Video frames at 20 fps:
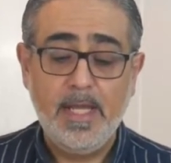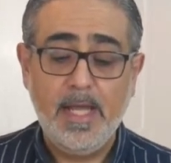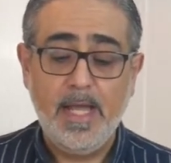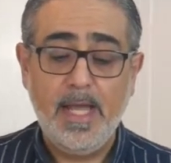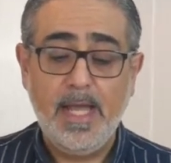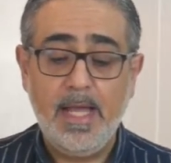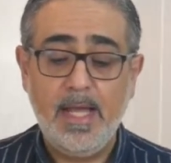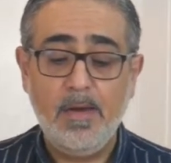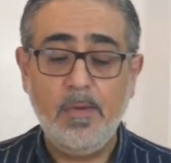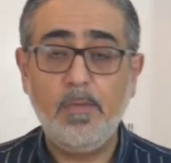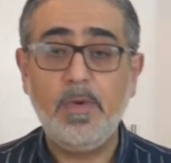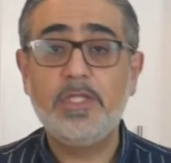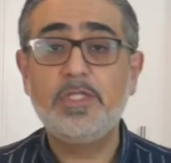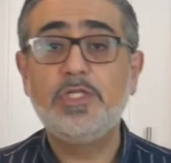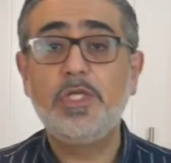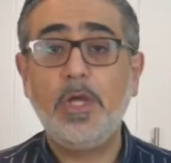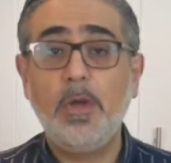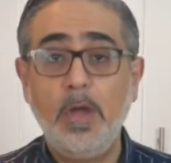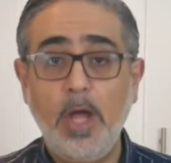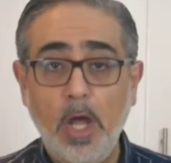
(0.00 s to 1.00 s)
Once
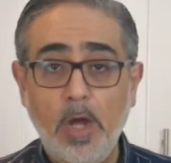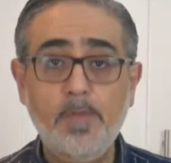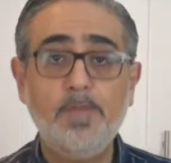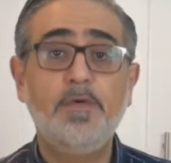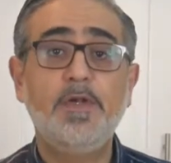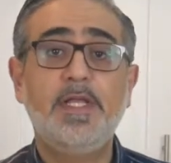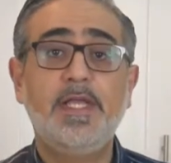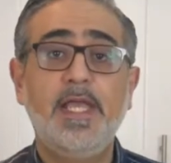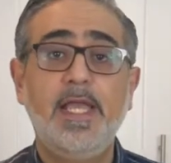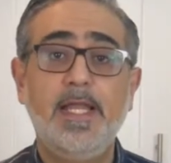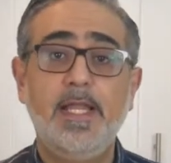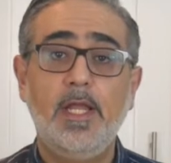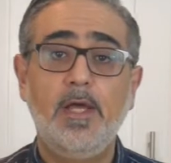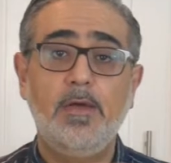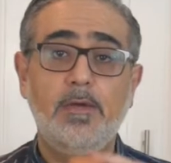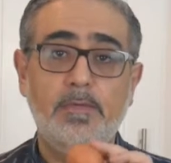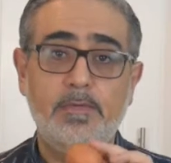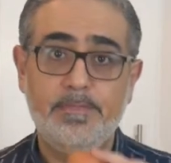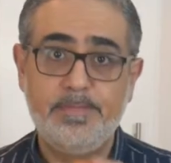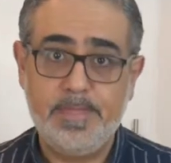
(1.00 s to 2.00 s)
you go over a
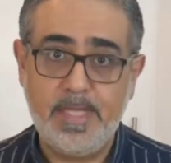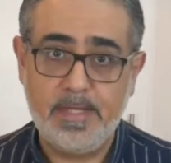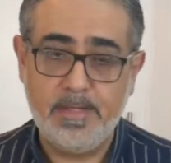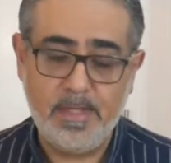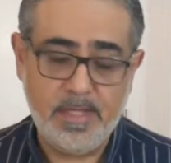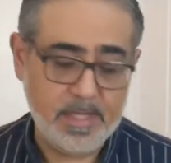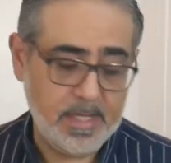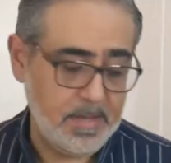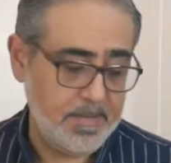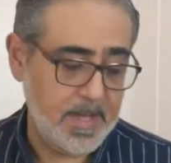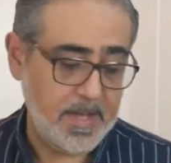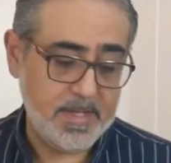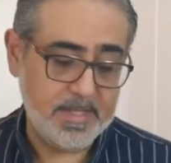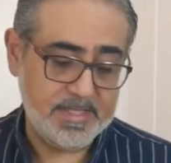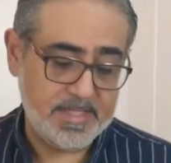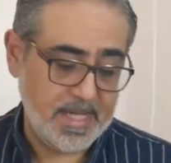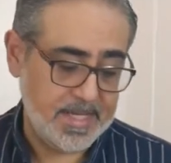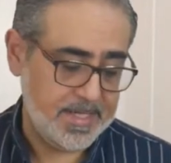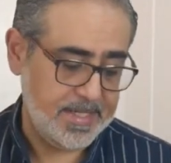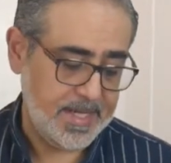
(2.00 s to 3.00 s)
kilo, then think about a
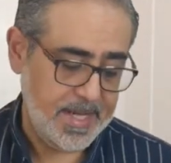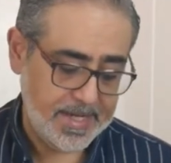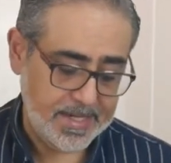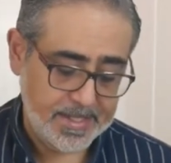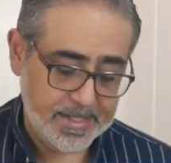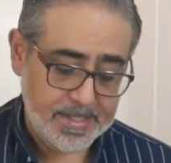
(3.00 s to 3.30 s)
second egg.